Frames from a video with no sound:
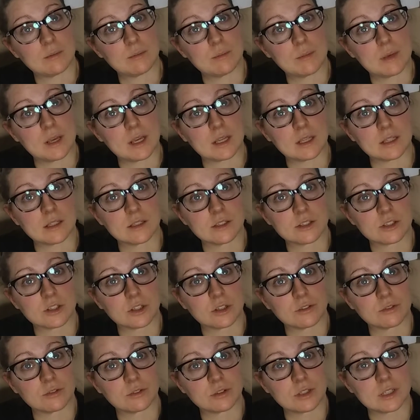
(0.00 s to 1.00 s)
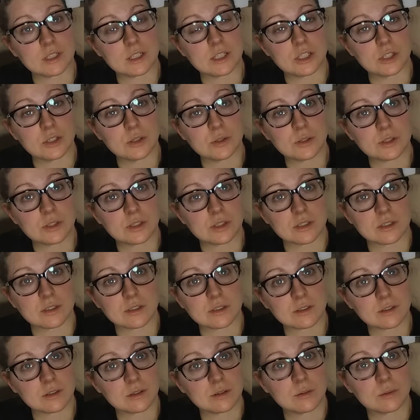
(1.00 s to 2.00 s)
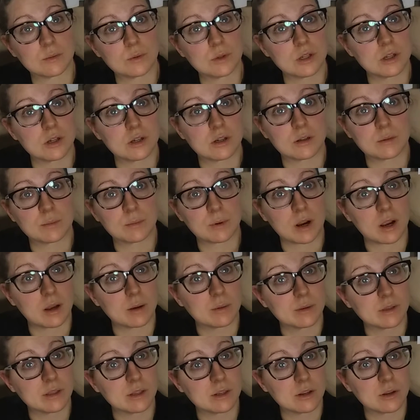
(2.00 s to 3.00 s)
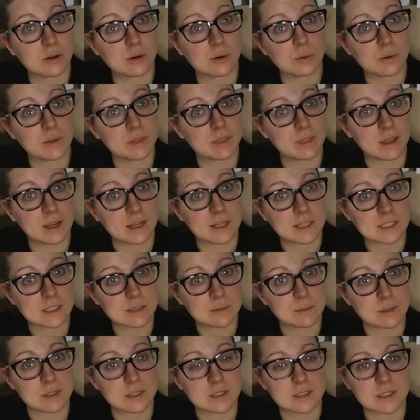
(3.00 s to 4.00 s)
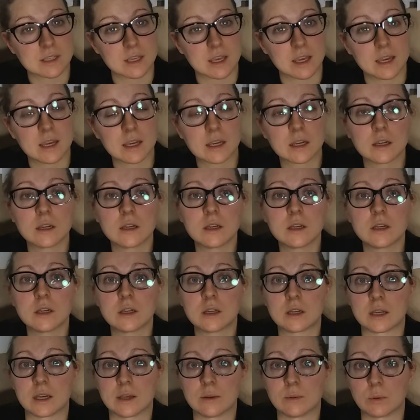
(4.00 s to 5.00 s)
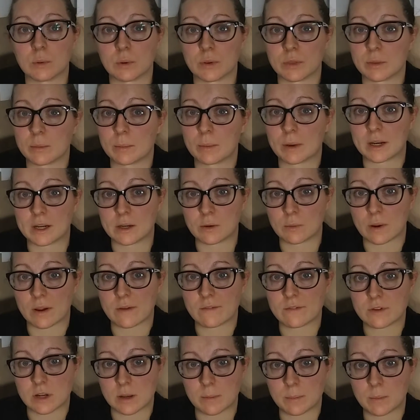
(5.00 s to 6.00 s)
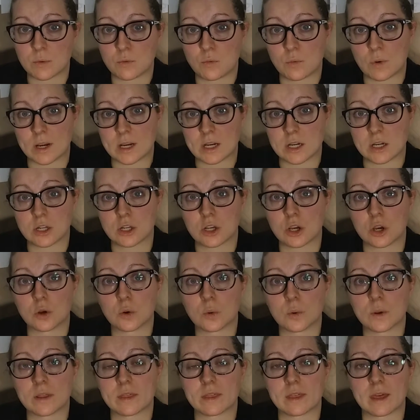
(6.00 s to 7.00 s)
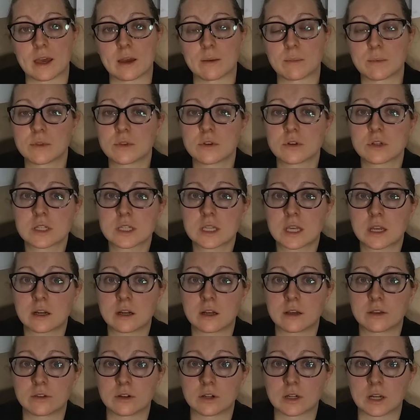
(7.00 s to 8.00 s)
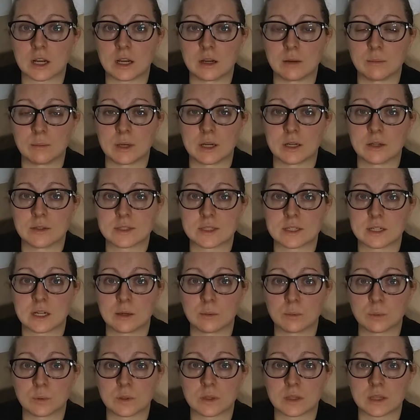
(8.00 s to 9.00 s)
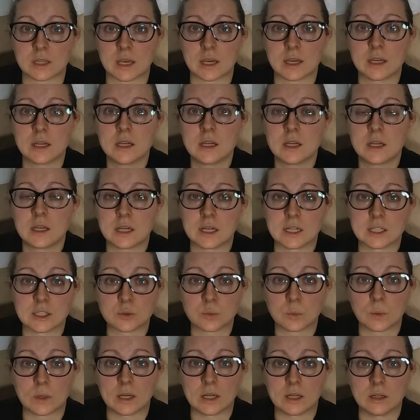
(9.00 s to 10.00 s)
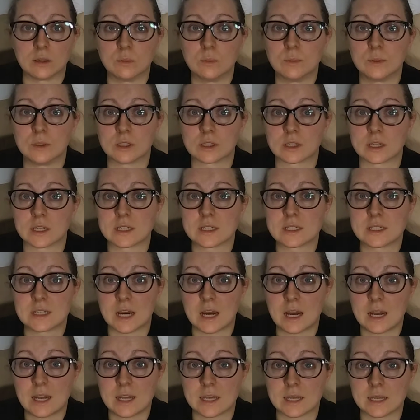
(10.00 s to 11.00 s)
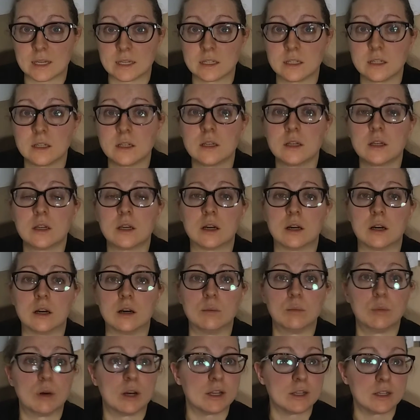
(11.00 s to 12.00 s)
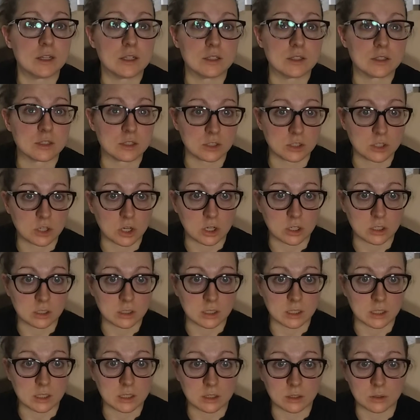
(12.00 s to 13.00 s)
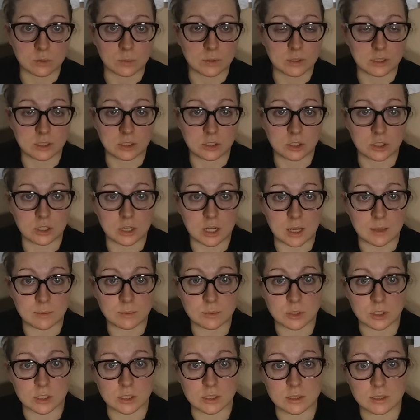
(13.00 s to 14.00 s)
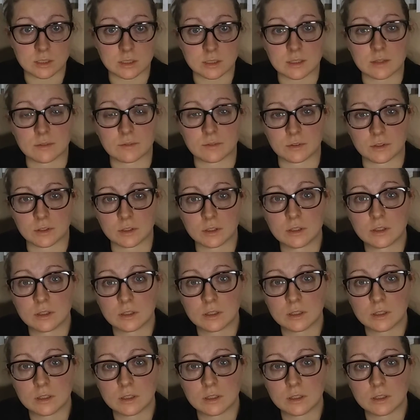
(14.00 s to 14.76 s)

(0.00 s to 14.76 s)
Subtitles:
making sulfury toots. As we all probably know what that smells like. And we want the body revved up and ready to go with that. But there's a lot of other compounds that help with that as well. When we look at diet, onions and garlic are really good options, except for